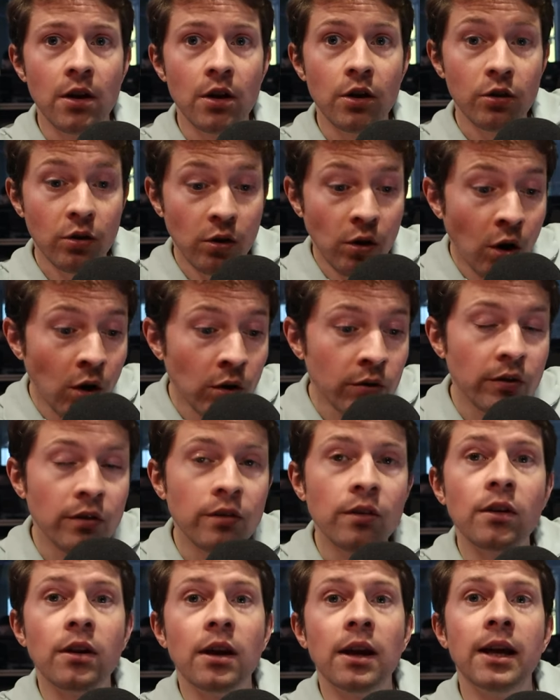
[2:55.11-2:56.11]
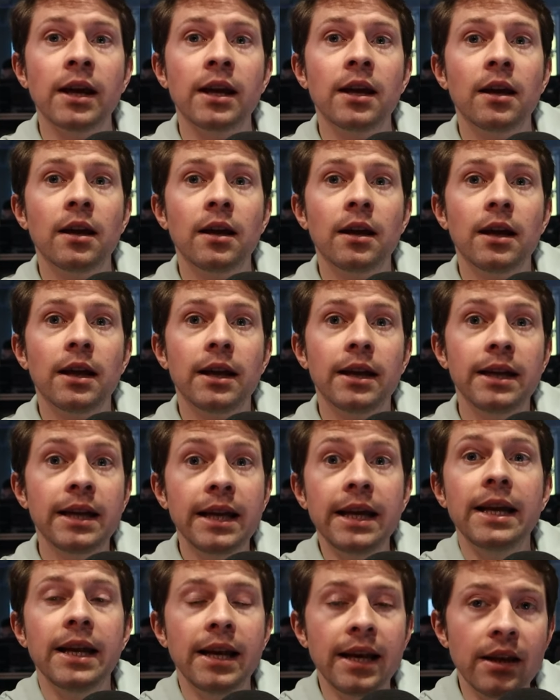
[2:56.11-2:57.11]
You constantly
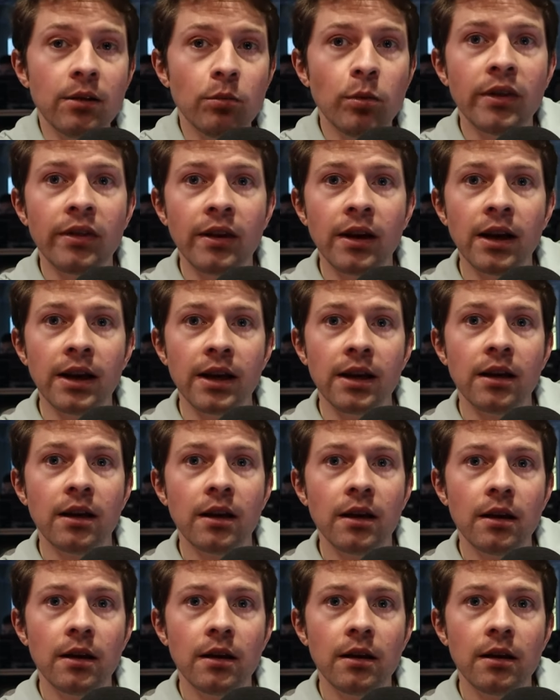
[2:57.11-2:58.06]
nearly win the league.